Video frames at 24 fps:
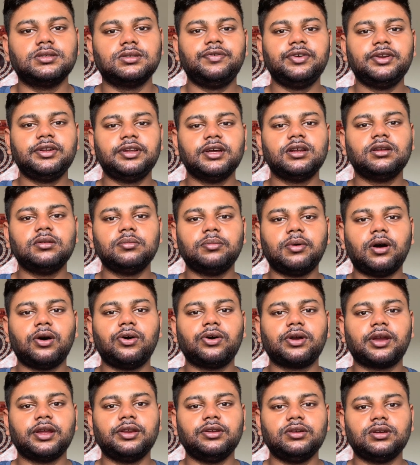If you didn't
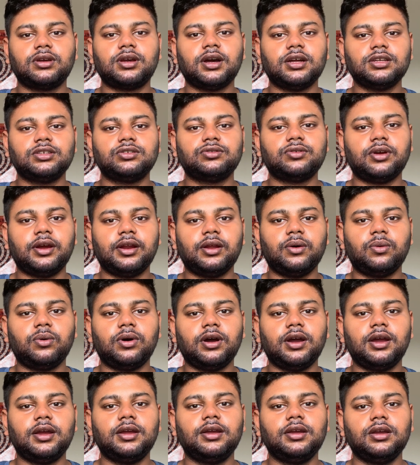bulk and you cut straight
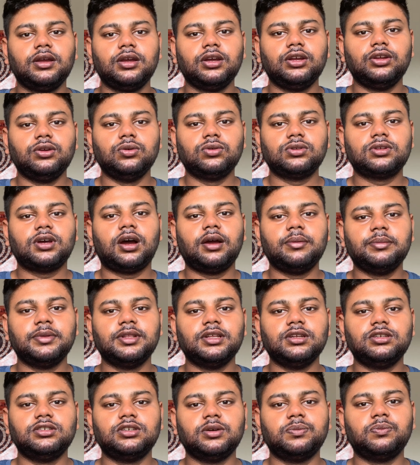away, your time in the
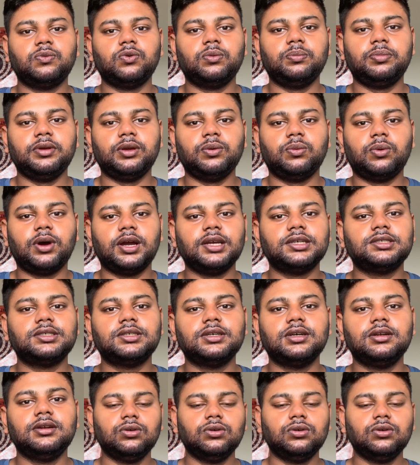gym will be wasted.